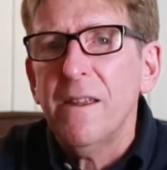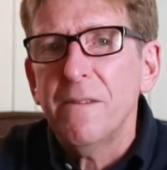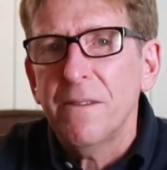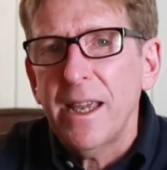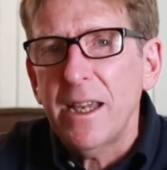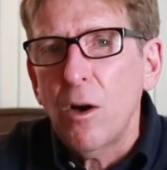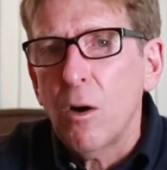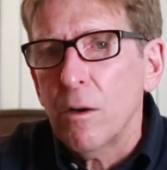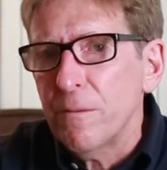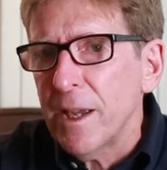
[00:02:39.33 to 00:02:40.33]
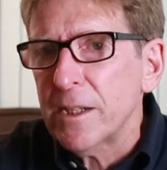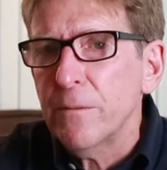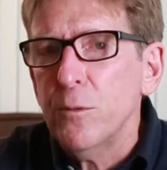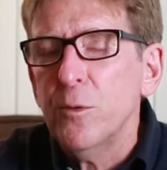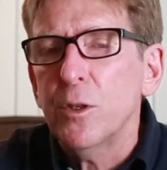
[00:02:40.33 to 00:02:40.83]
they are
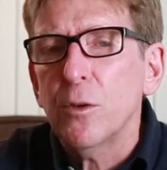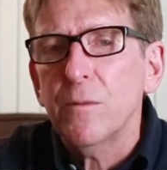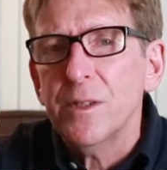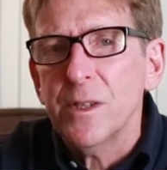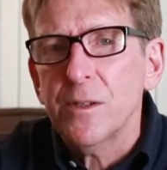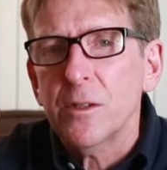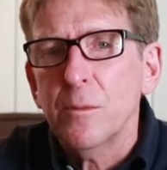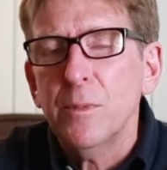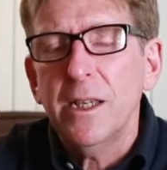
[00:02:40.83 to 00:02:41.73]
effective through the nervous system.